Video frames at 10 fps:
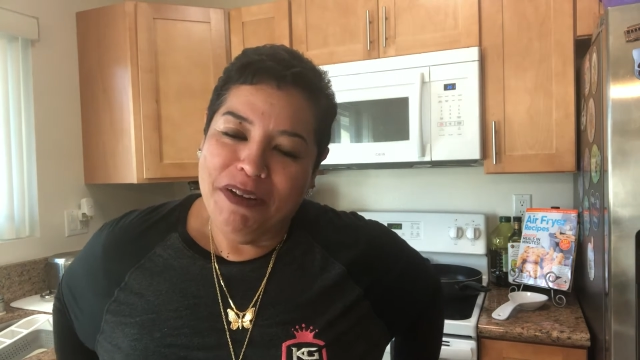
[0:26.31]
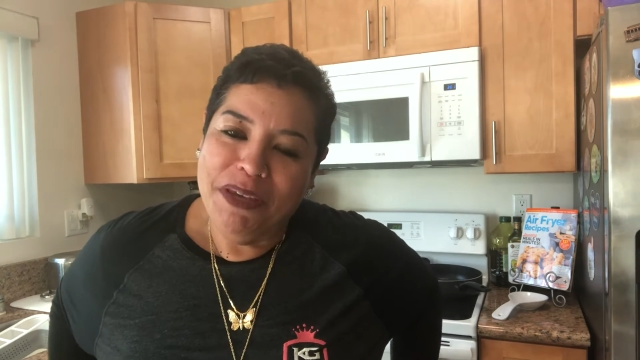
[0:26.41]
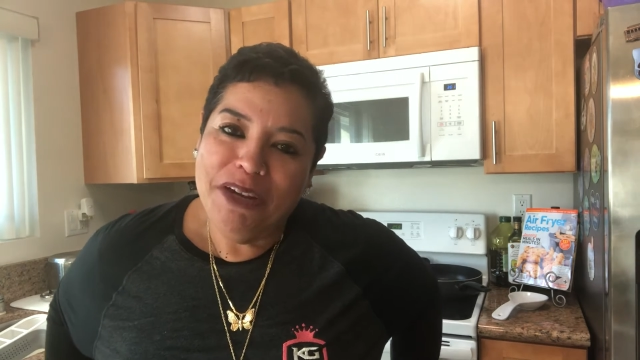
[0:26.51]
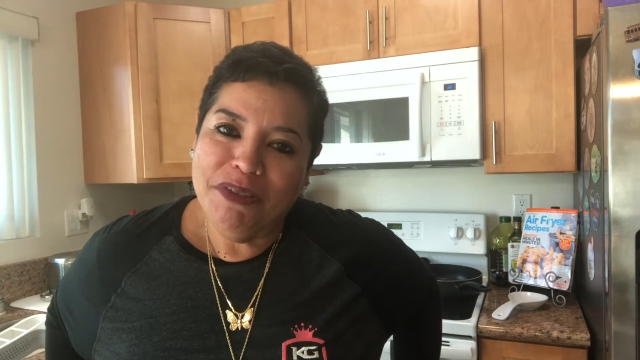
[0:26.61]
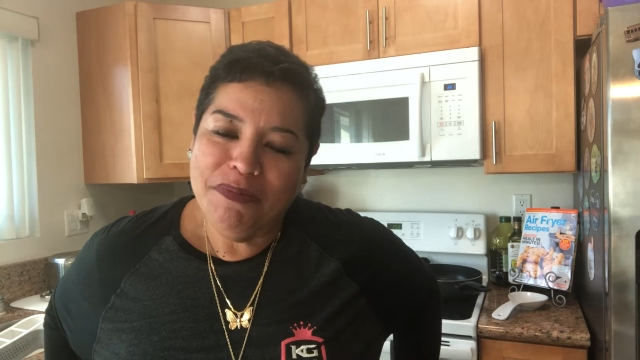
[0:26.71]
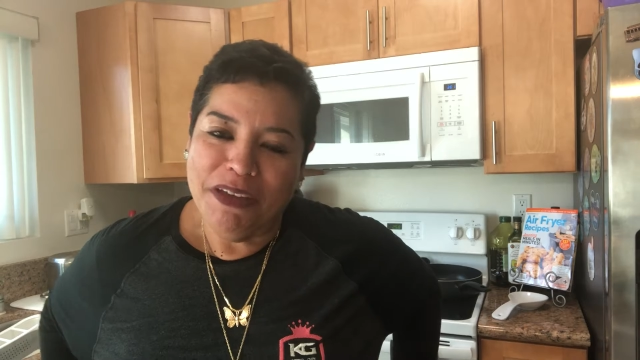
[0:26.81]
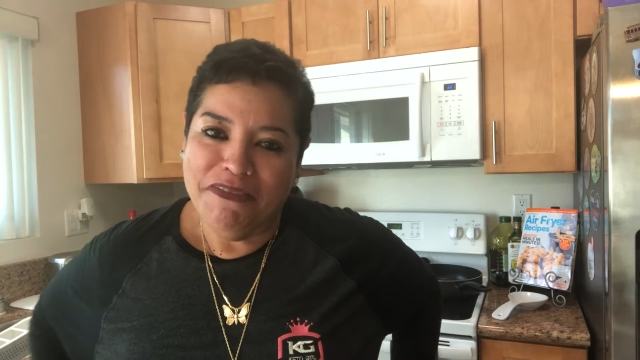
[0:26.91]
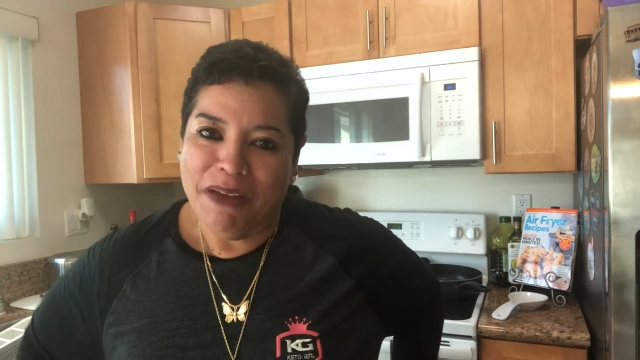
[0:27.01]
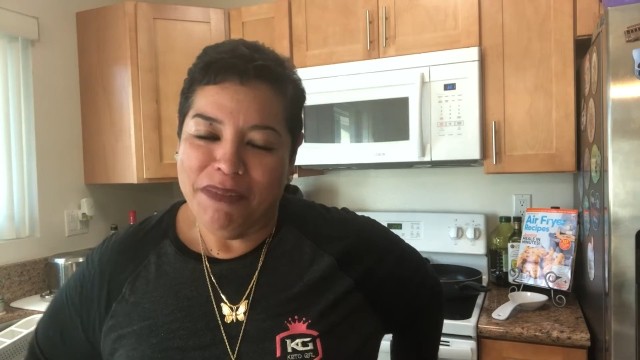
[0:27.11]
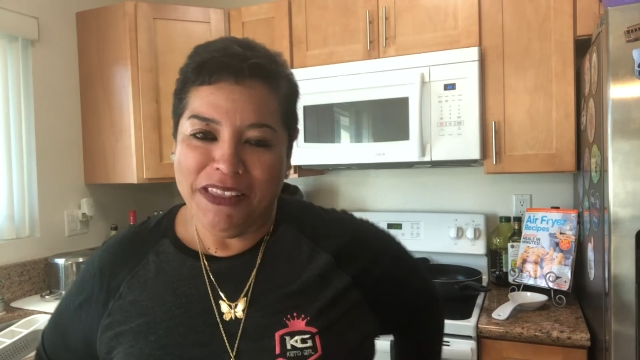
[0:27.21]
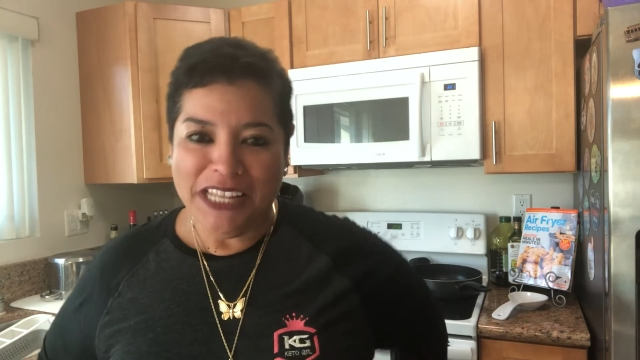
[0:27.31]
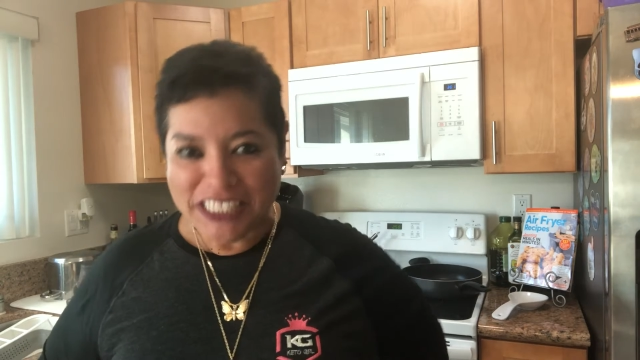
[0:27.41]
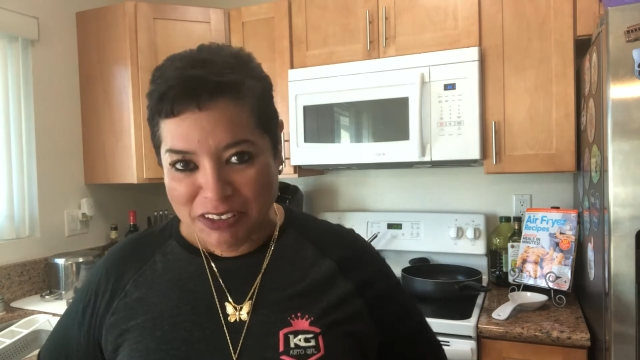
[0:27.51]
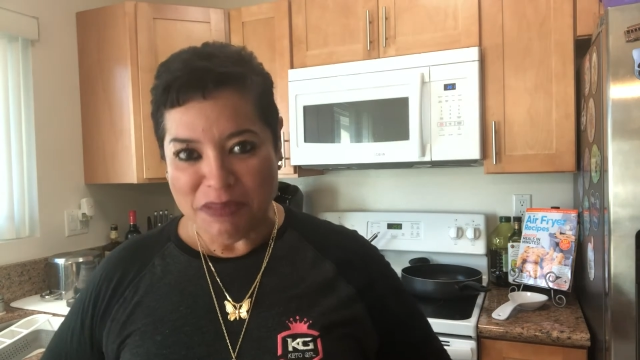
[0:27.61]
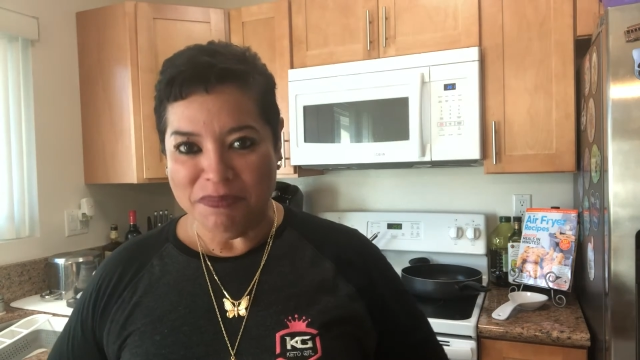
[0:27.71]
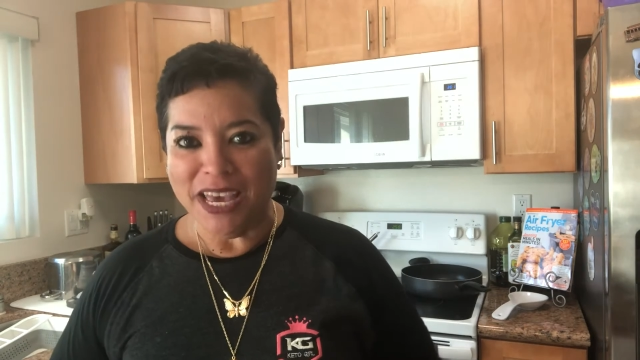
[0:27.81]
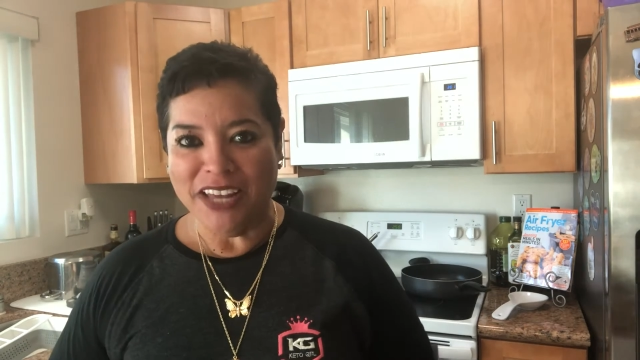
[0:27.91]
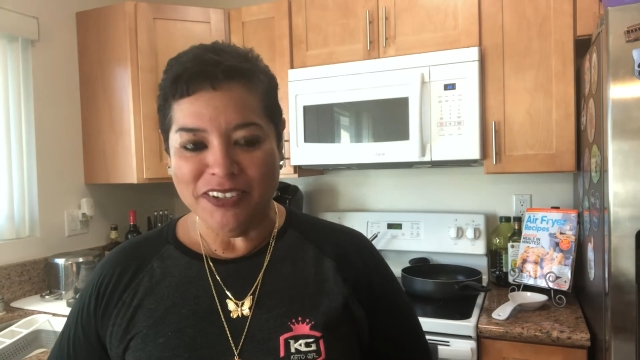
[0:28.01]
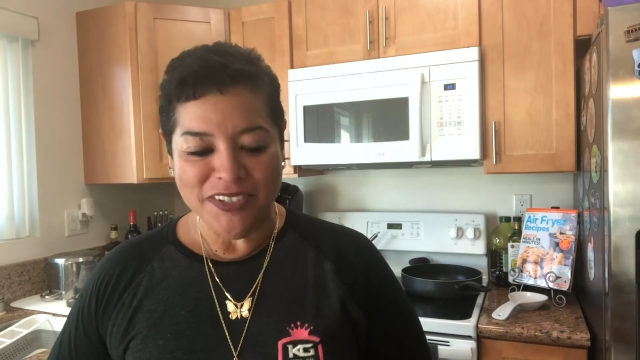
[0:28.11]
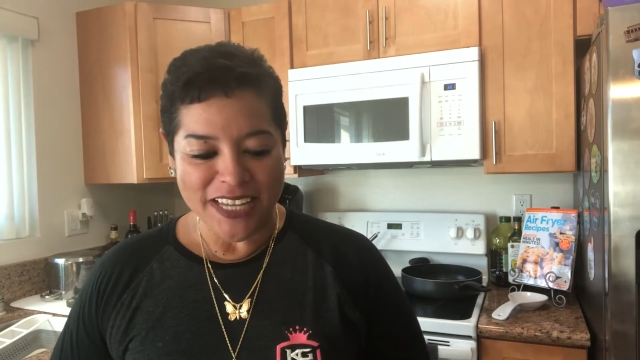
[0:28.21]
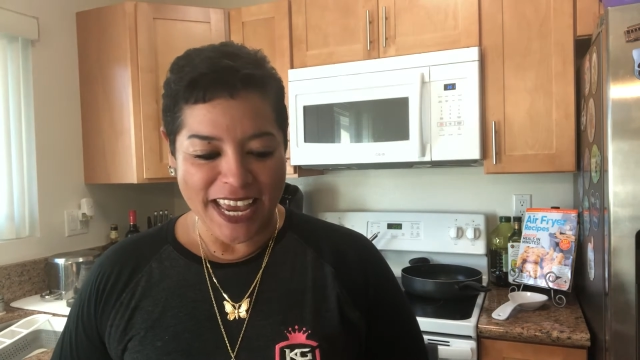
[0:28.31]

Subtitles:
I'm here with my family, and that's all that matters.